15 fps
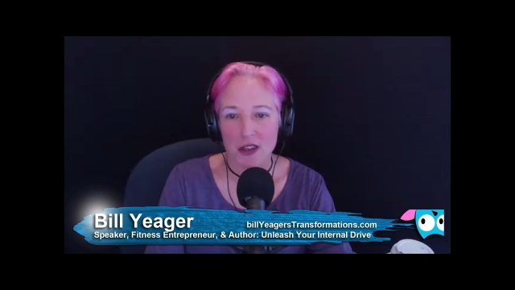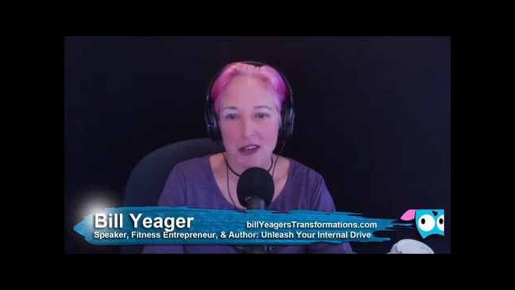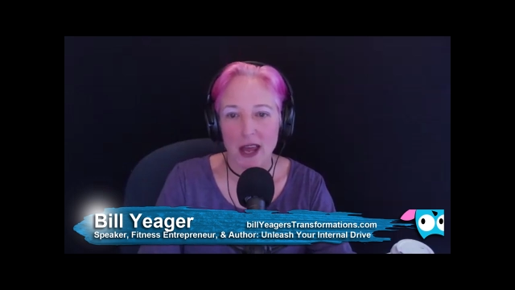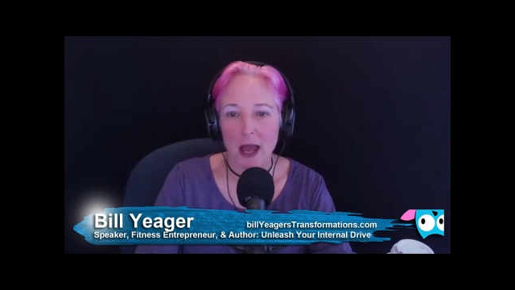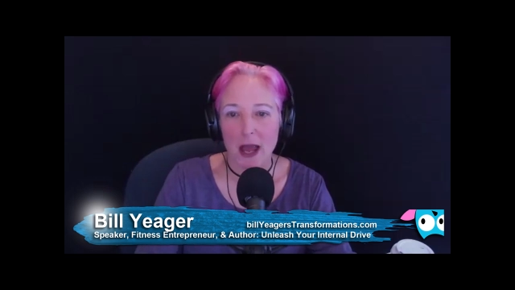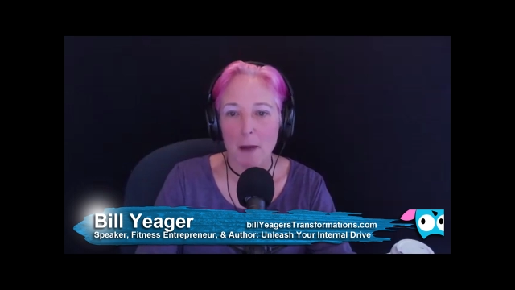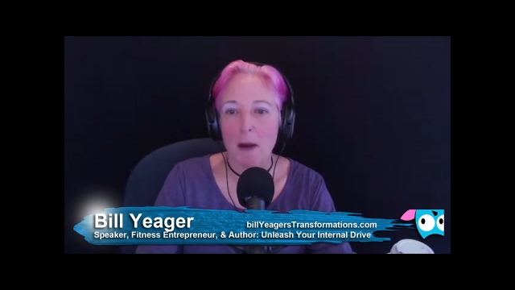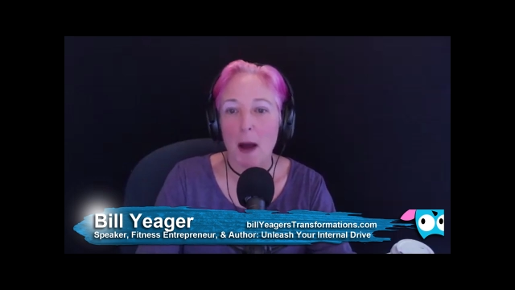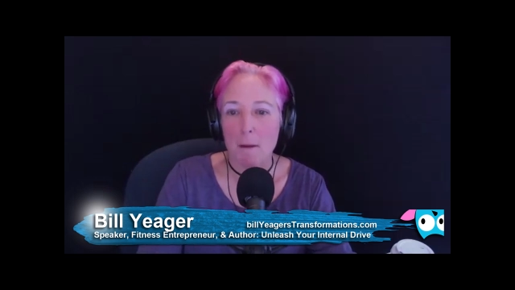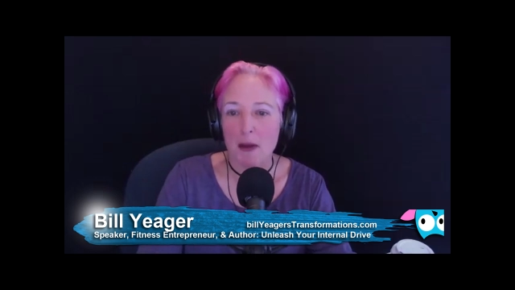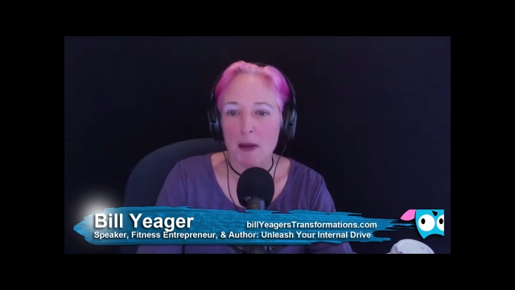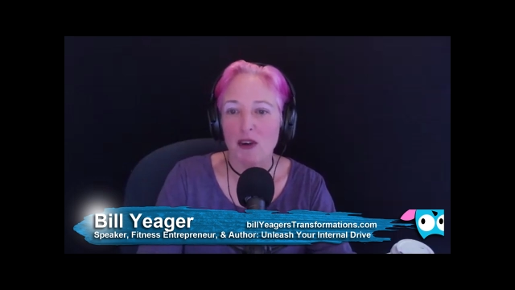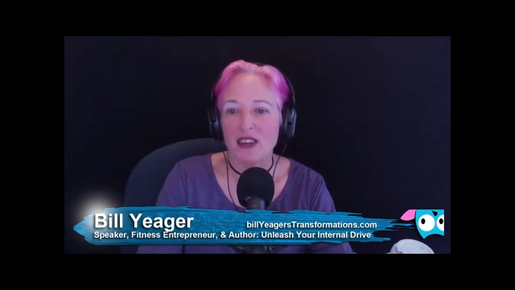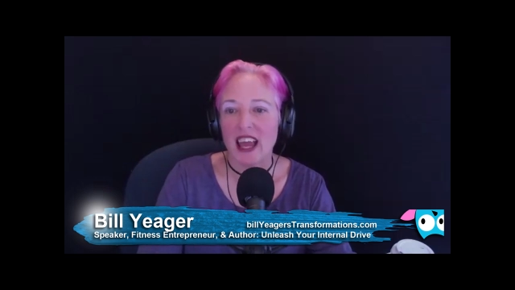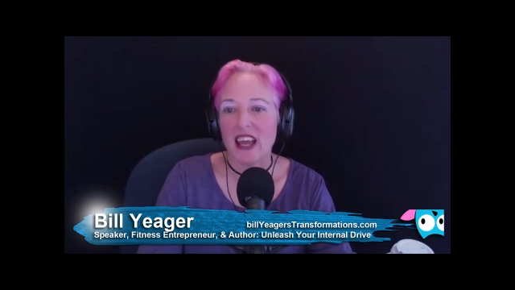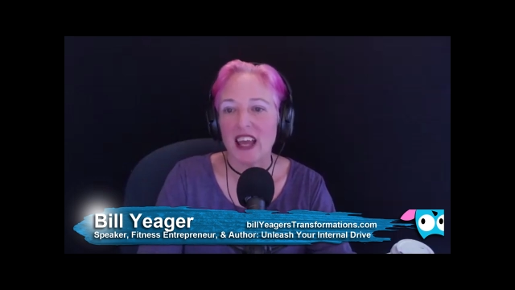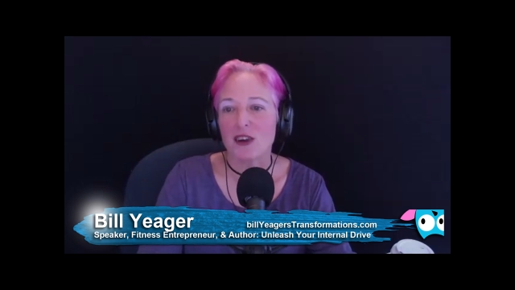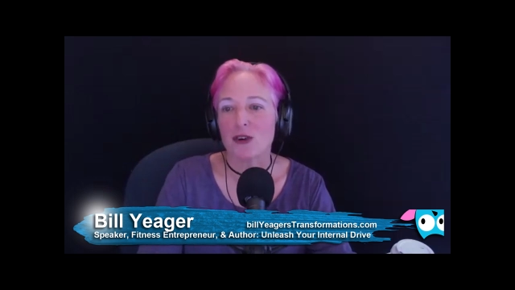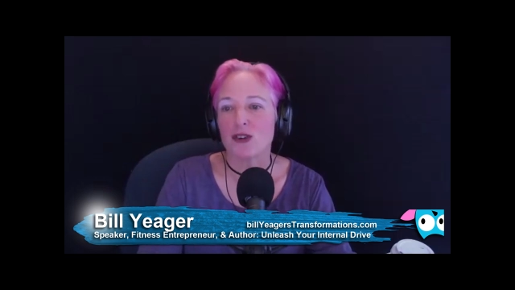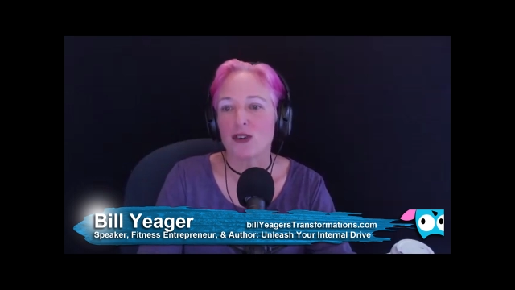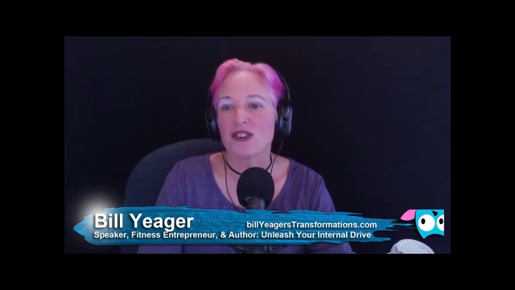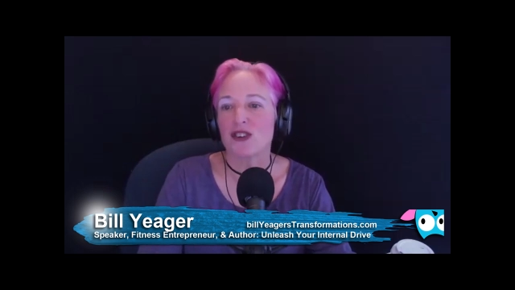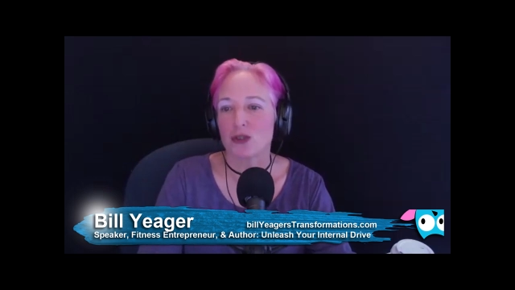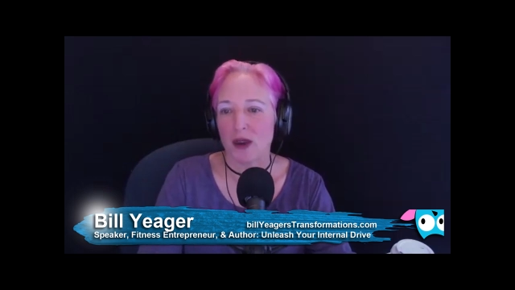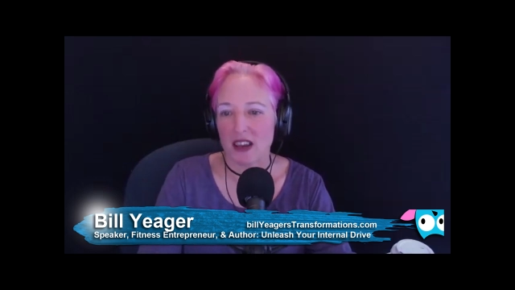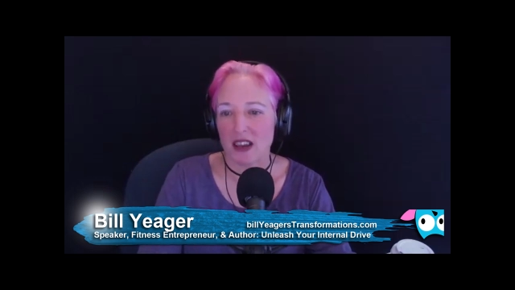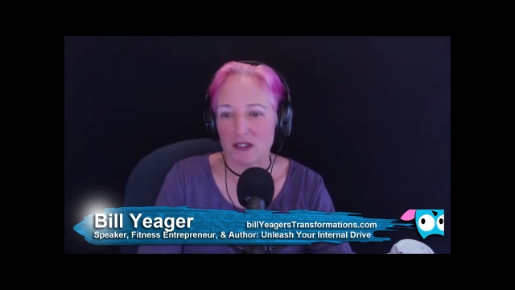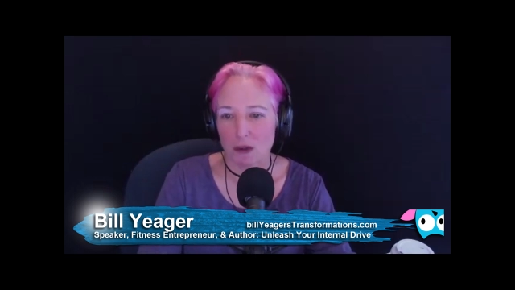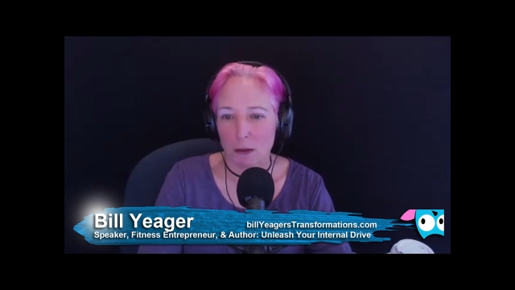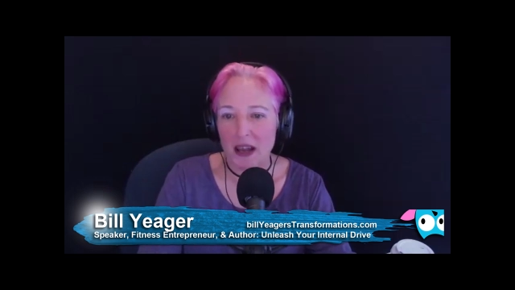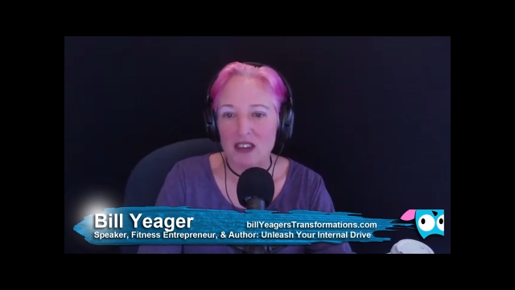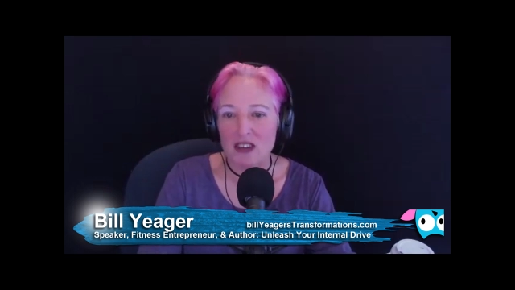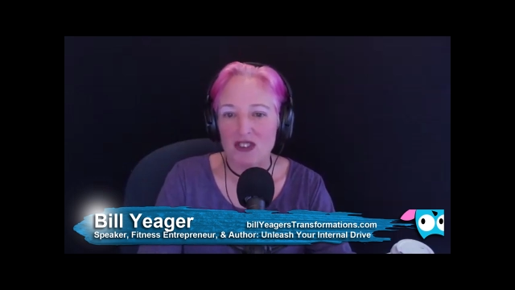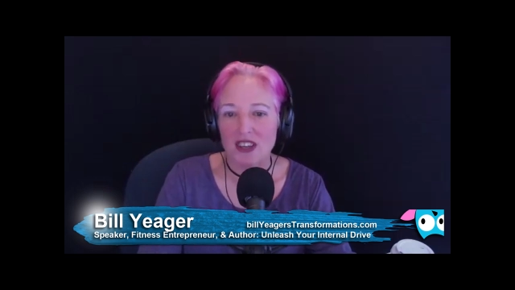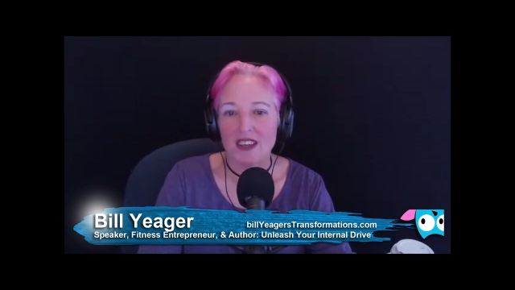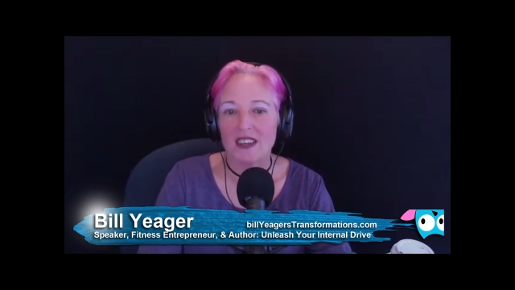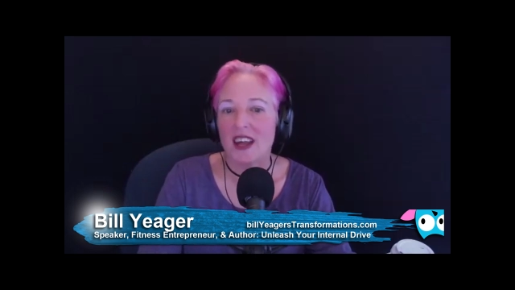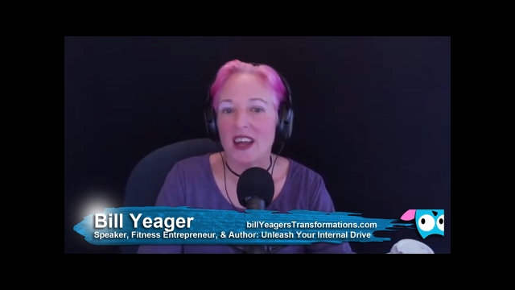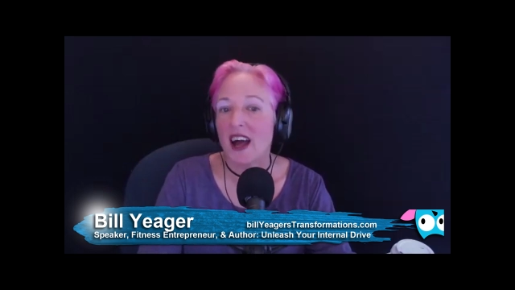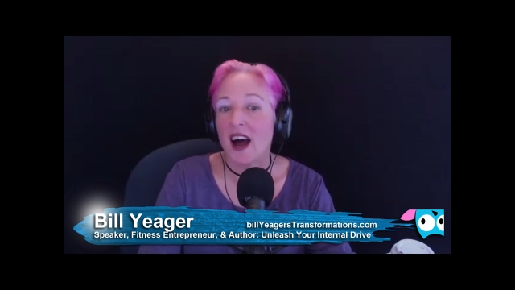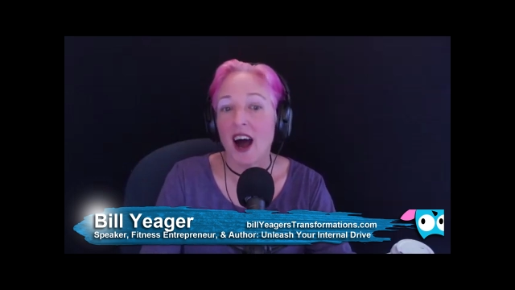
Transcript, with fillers: the same Bill Yeager's Transformations,